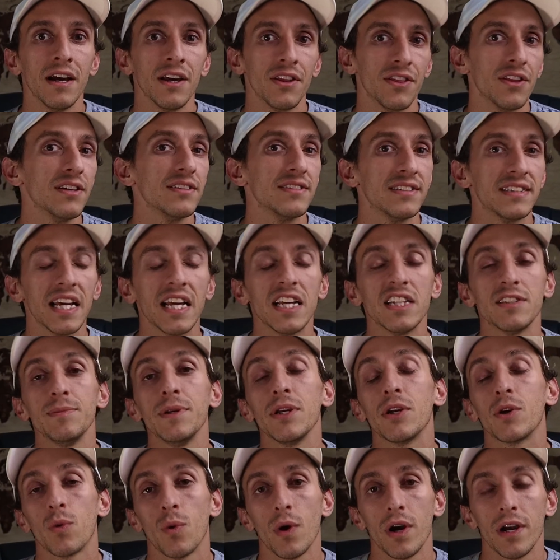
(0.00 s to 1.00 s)
this saves
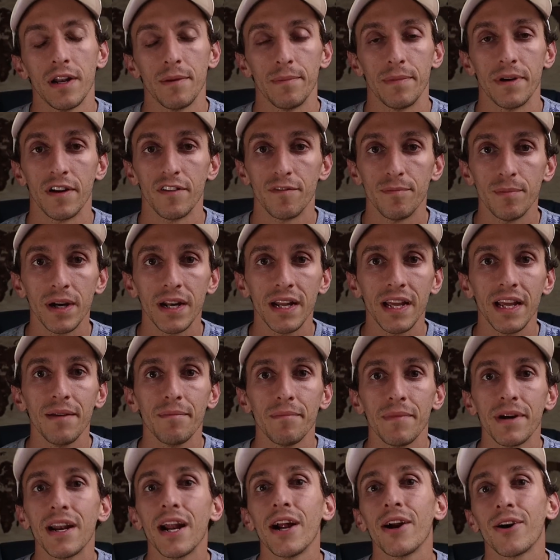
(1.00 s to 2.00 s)
me quite a bit of
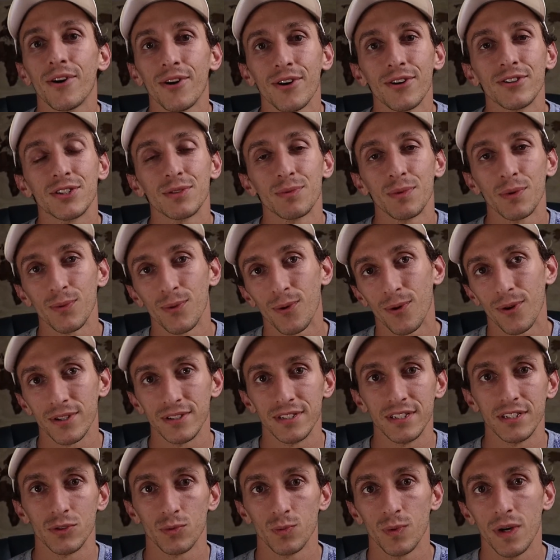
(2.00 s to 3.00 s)
money and I earn some
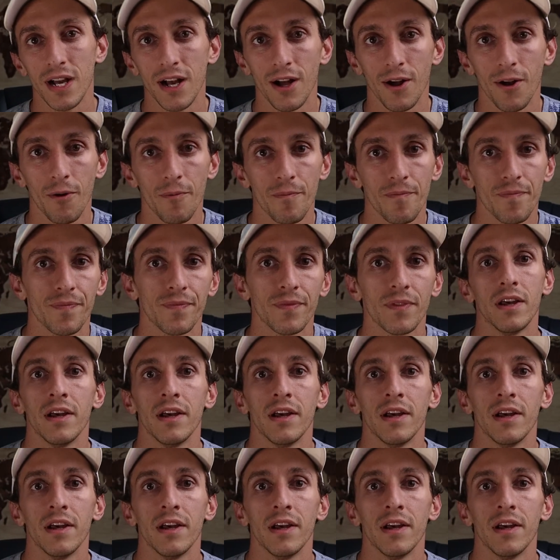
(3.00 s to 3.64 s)
rewards as well.